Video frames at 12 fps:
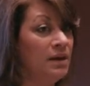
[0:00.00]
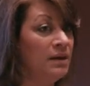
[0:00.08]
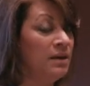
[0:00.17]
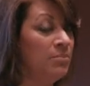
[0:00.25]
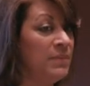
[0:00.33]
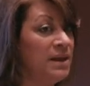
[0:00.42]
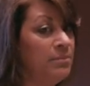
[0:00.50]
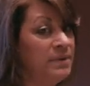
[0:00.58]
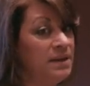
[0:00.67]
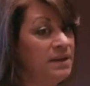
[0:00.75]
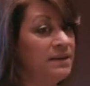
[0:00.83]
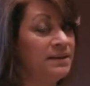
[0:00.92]
It may
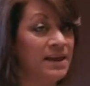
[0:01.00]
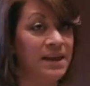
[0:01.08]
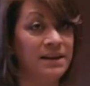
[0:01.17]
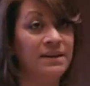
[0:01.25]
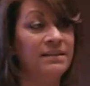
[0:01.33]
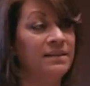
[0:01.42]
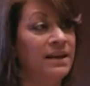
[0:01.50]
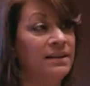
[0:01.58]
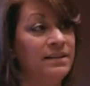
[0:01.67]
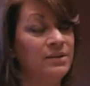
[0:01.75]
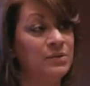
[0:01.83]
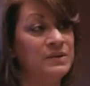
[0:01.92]
be, again,
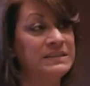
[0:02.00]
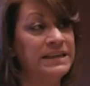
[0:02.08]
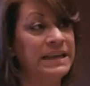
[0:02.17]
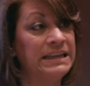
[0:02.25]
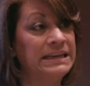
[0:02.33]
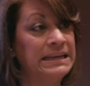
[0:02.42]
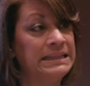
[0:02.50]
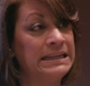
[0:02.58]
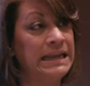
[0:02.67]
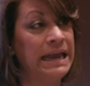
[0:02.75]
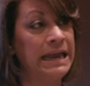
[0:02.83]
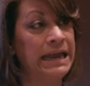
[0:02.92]
that there was a candidate
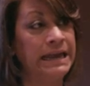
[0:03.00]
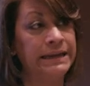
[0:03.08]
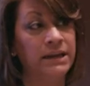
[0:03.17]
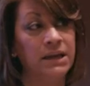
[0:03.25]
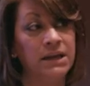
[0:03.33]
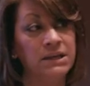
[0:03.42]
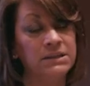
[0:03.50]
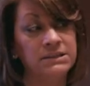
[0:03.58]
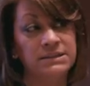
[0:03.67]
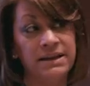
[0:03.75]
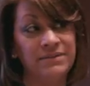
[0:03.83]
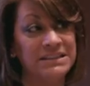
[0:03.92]
that had
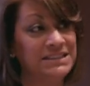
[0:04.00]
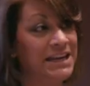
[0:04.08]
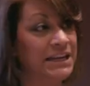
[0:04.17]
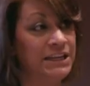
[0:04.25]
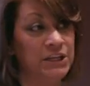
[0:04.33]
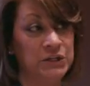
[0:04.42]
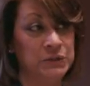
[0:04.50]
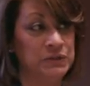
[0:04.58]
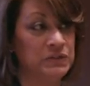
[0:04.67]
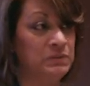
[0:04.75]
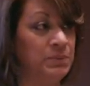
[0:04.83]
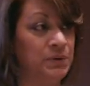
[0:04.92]
7 to 10 years
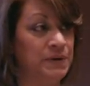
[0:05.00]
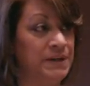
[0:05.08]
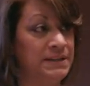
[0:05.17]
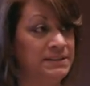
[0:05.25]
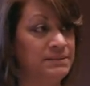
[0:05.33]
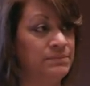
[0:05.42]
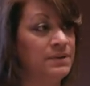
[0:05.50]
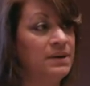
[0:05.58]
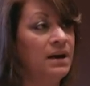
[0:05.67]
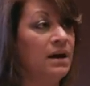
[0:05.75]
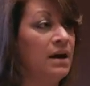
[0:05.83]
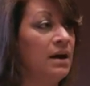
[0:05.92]
experience,
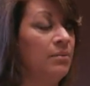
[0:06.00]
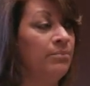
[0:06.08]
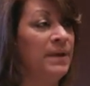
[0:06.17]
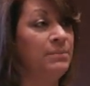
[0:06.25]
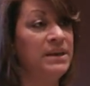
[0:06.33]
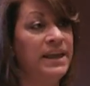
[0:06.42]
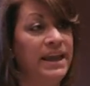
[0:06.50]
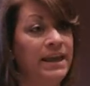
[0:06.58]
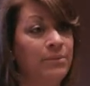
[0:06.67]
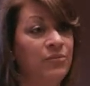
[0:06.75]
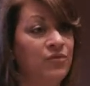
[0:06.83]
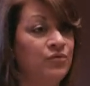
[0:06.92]
maybe
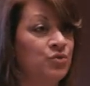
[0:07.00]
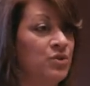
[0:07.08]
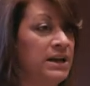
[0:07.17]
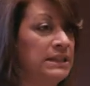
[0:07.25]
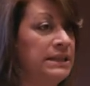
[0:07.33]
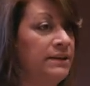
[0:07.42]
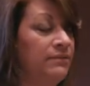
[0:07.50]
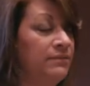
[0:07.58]
came directly